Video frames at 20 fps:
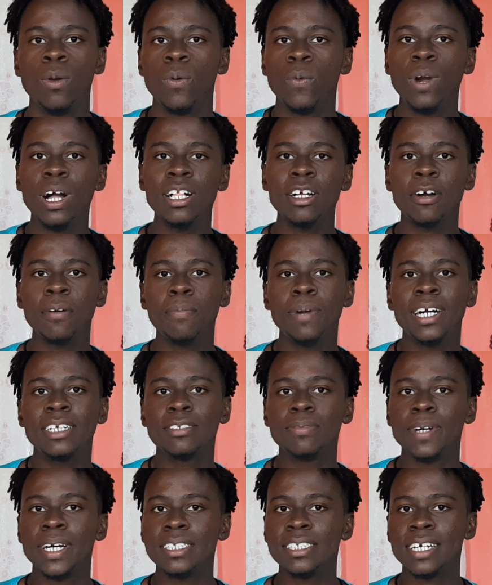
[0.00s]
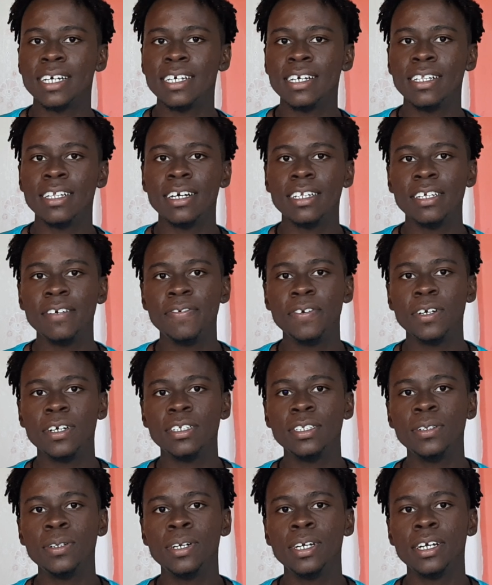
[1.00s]
Welcome back to my channel and if you're
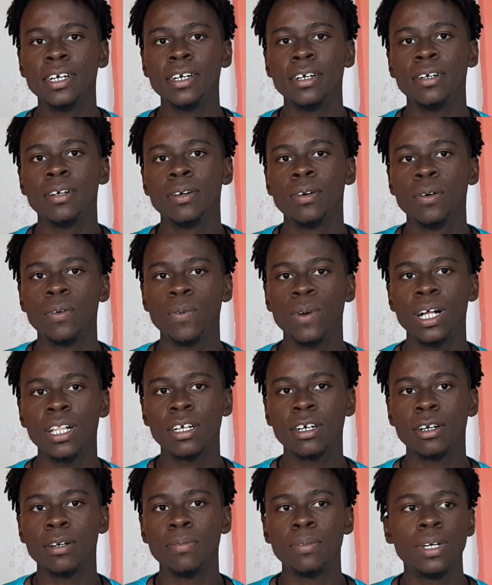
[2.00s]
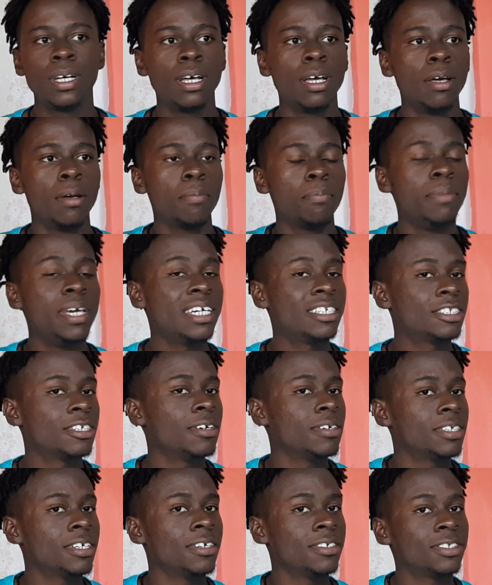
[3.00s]
new here, welcome. Big
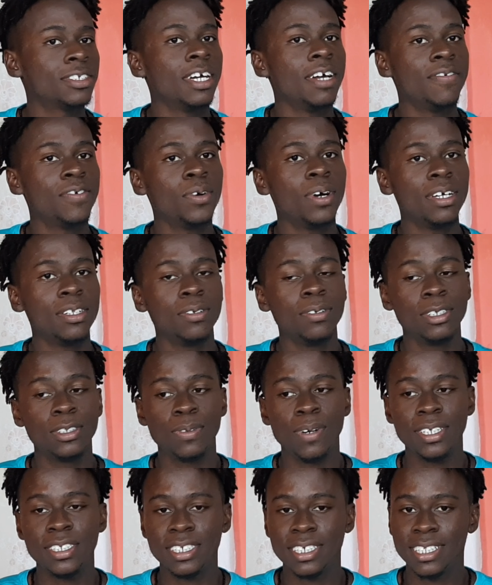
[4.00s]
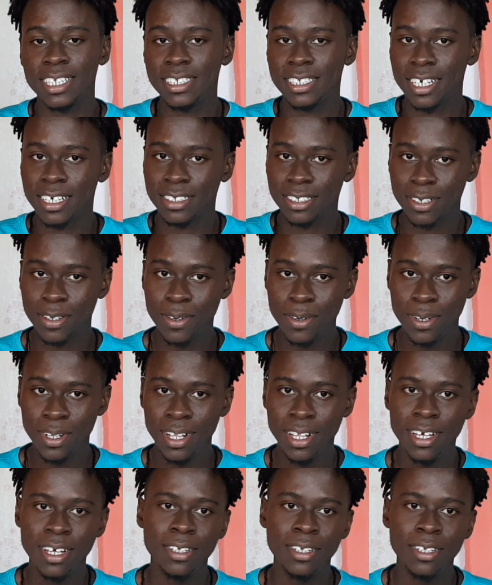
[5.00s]
shout out to everyone who is watching this at school.